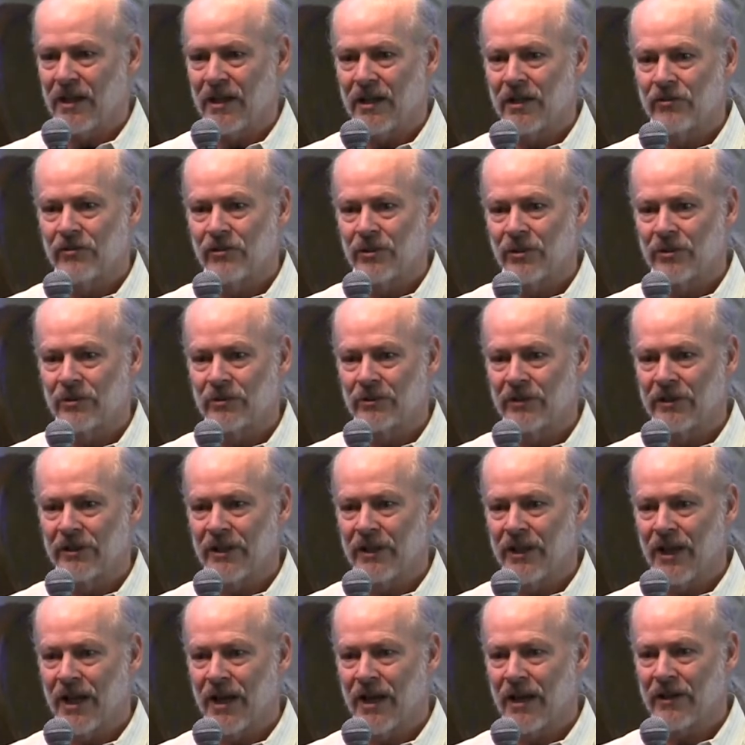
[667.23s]
It's
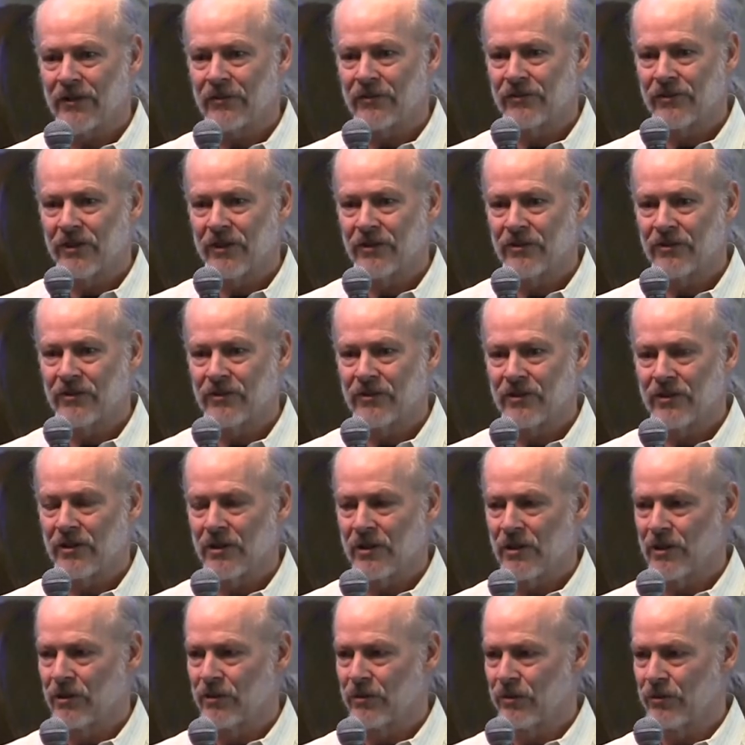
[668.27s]
only accessed
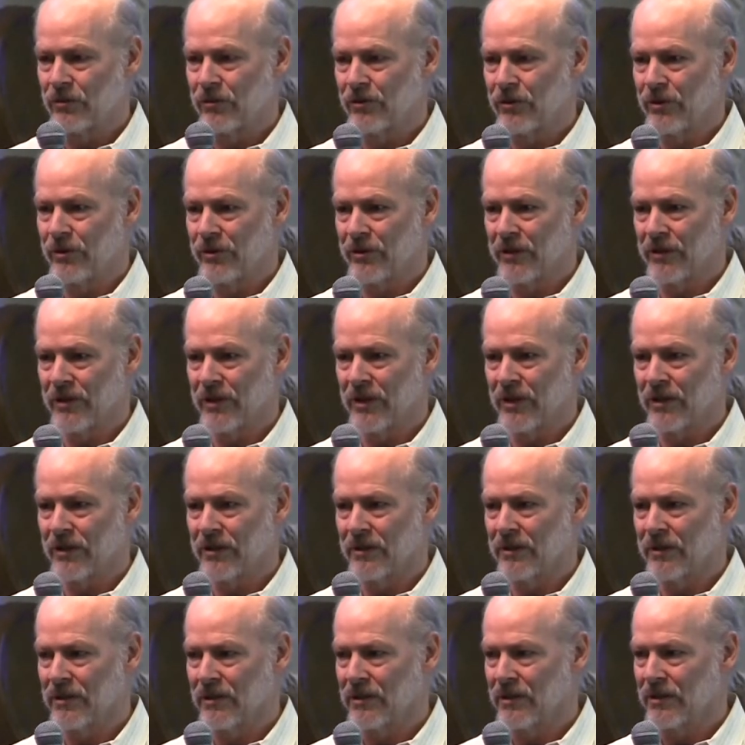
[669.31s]
through slowing
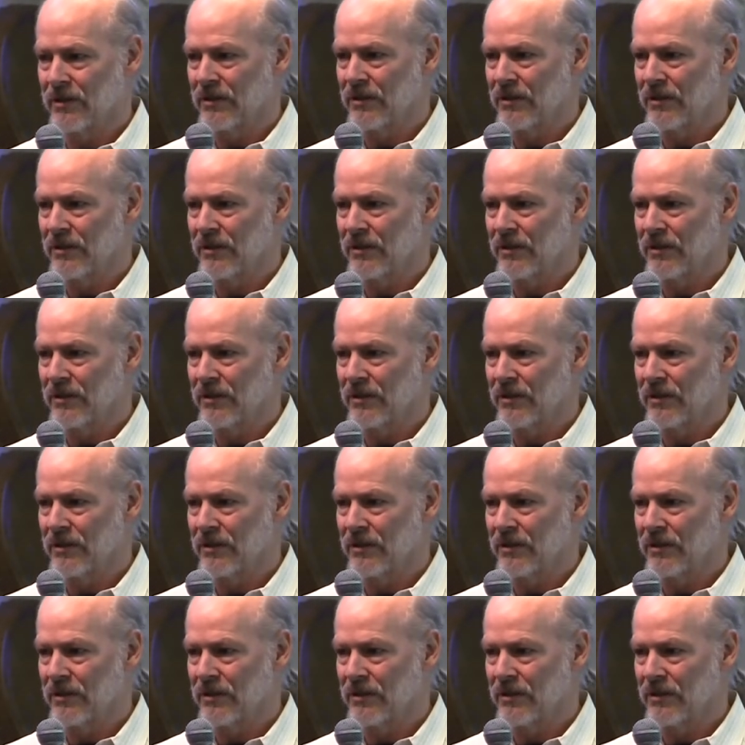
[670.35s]
down.